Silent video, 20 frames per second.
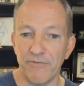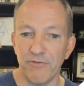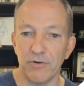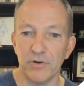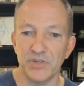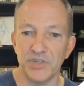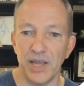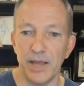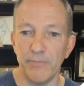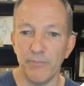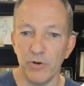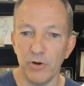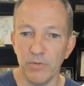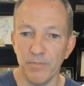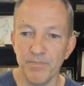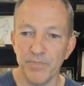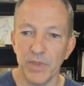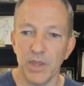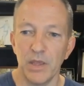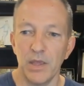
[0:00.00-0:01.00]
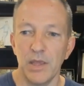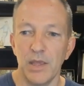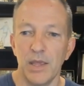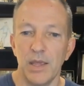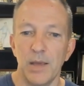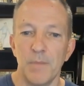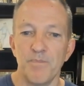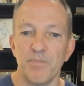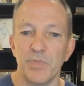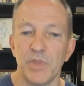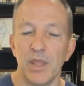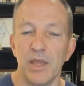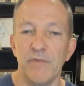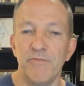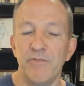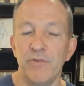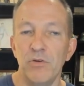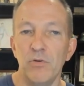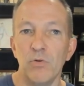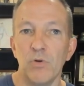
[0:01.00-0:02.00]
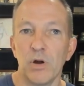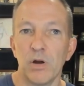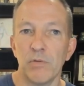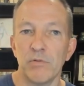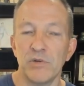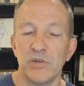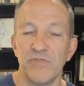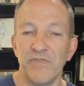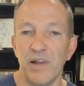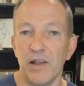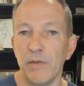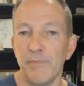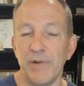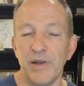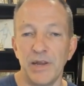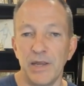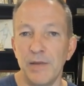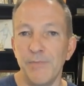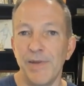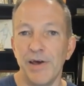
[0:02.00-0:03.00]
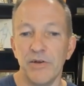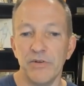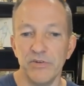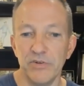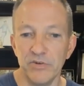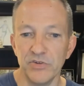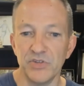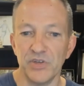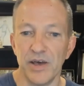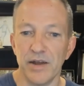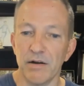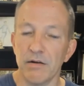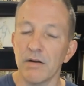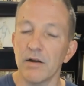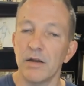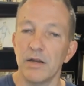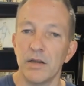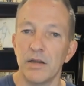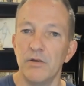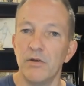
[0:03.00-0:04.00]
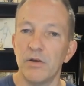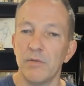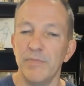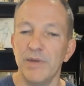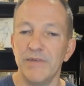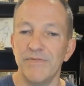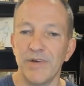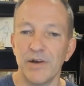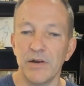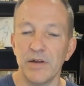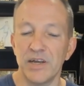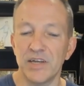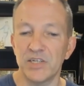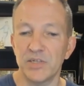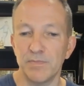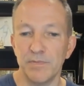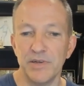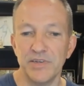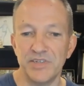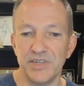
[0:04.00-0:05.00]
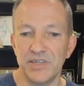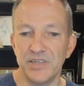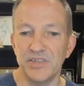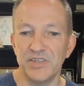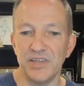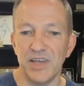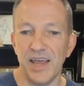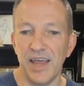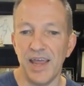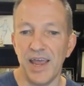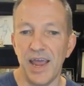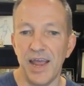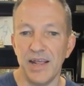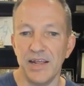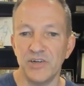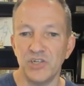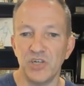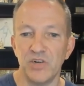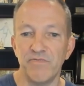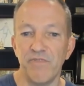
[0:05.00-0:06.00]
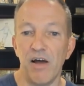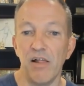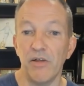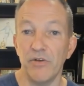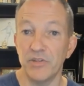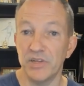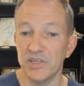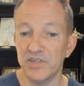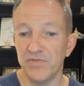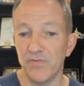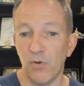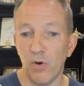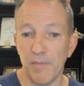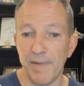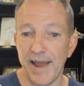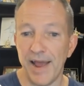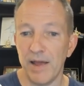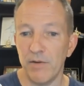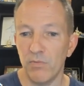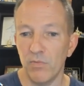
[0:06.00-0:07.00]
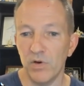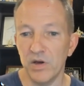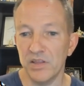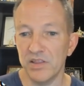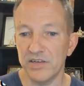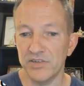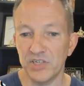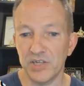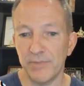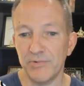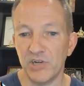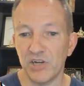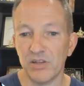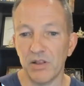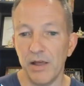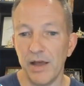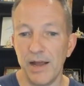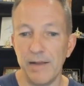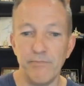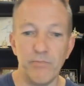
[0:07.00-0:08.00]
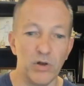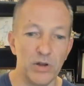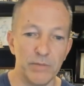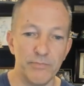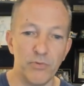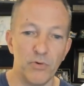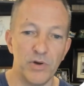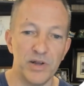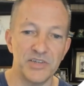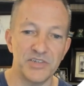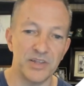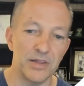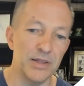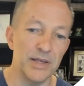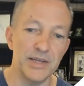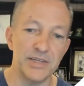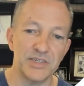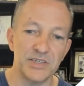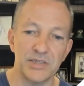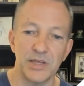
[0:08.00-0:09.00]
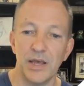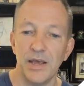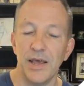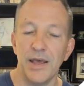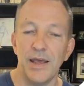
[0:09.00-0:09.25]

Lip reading: for example, if you are developing an email newsletter, you can be very explicit and say, hey, it should follow this format with a subject line, bullet points, list.